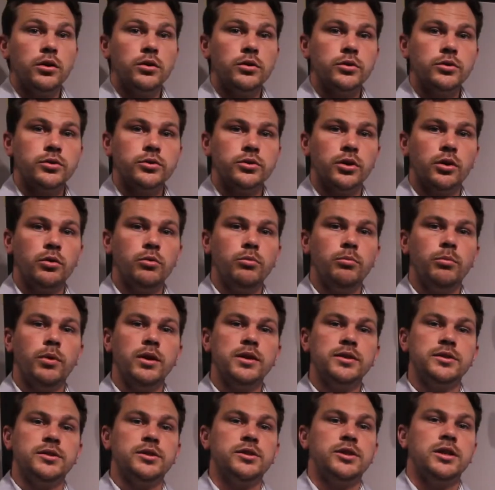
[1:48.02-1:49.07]
So my
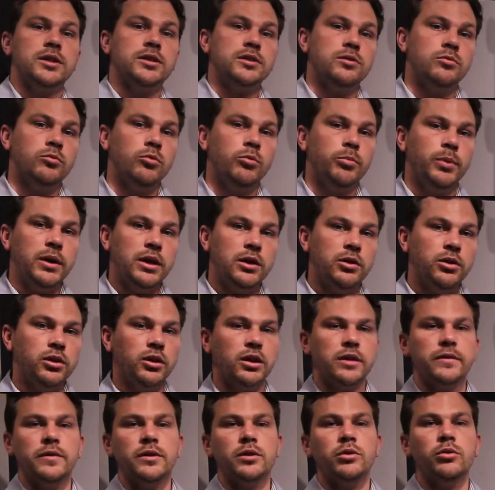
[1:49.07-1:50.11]
suggestion would be, you can
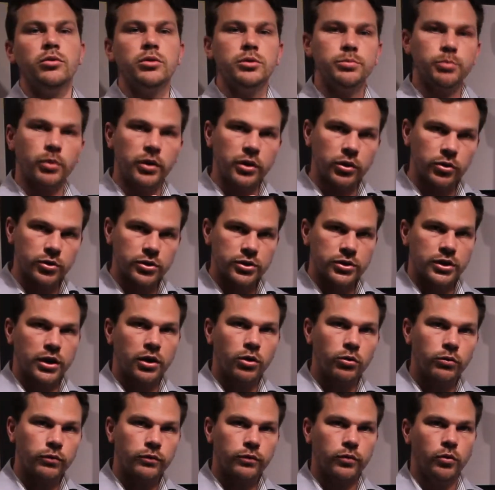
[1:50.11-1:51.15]
either do this by
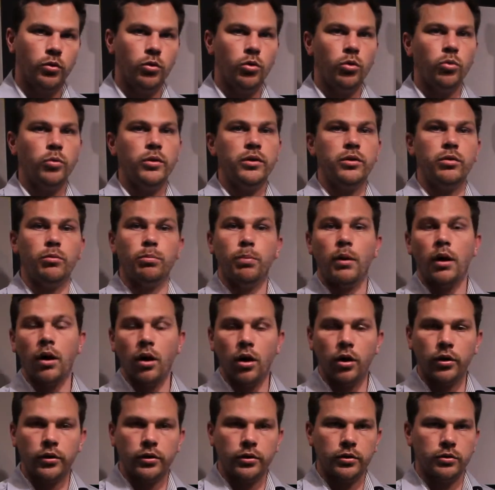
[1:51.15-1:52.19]
yourself or with your
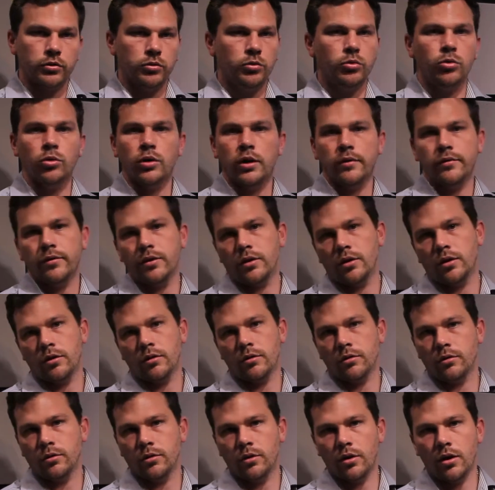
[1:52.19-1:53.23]
partner, or whoever
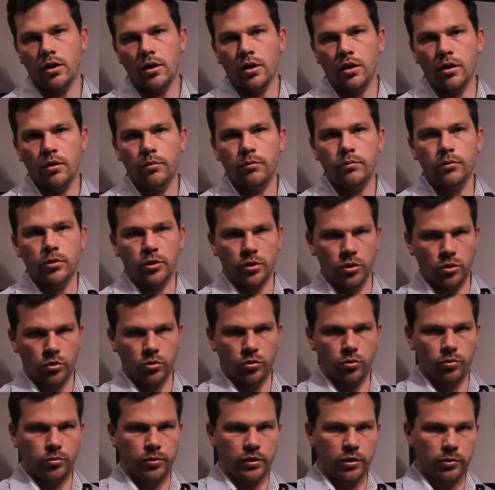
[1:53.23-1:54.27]

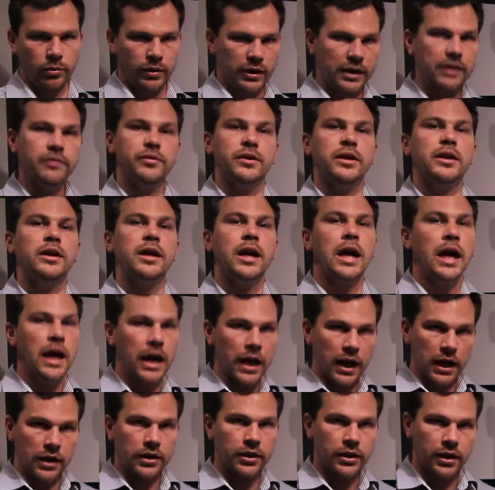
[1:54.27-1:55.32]
you're going to be living
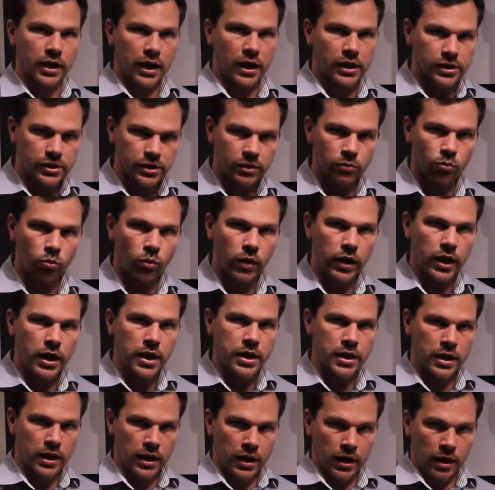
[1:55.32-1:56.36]
in the kitchen with.
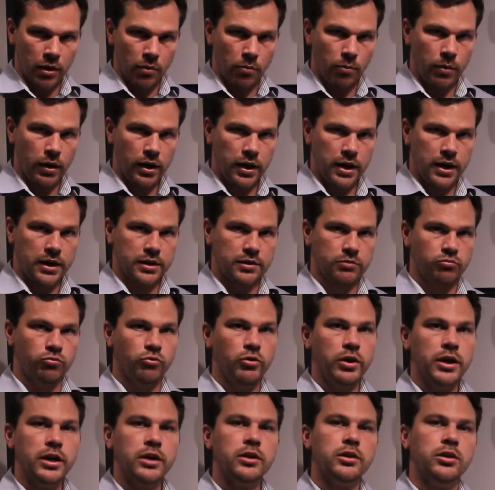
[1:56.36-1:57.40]
But it's a
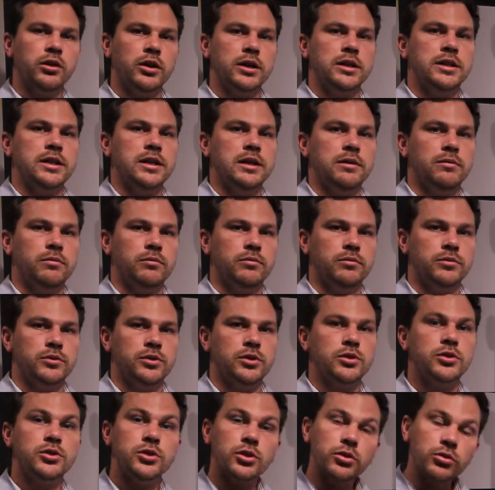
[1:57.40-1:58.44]
really good idea to
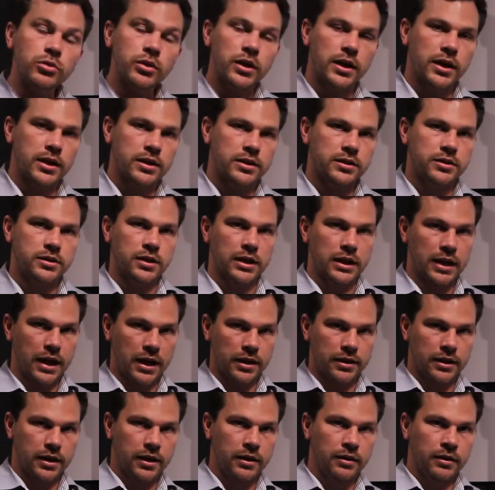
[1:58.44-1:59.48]
do this
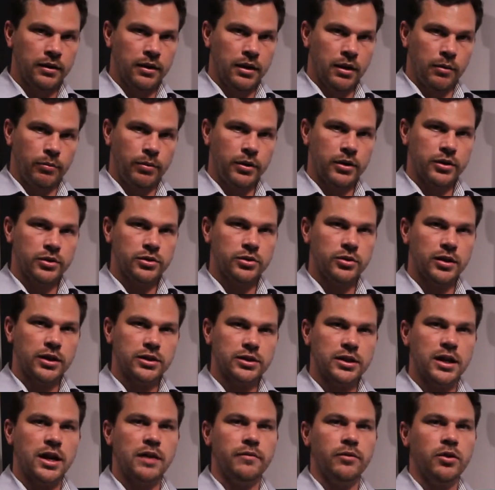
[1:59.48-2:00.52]
together, because you
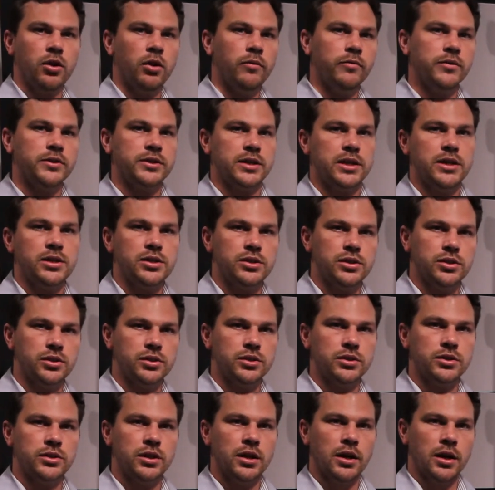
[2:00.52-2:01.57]
actually have
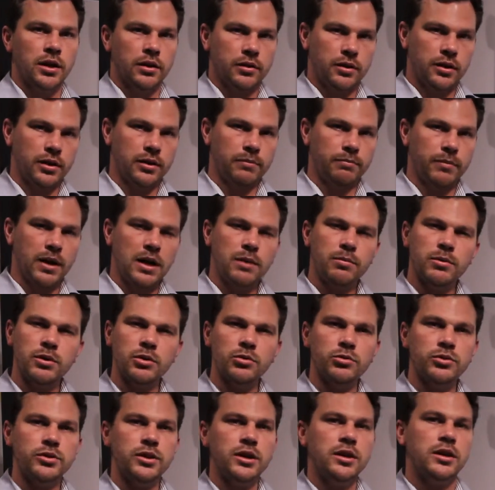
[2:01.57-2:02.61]
conversations that maybe
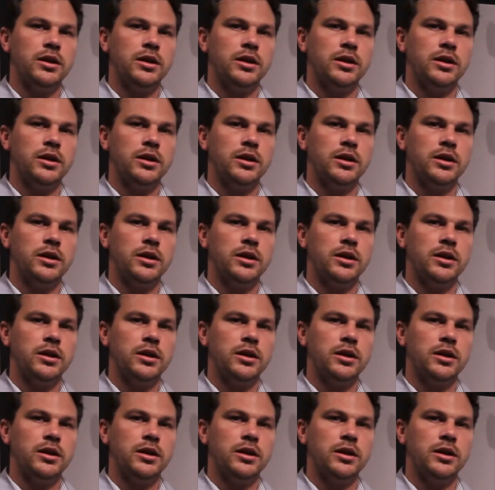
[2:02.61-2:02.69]
you didn't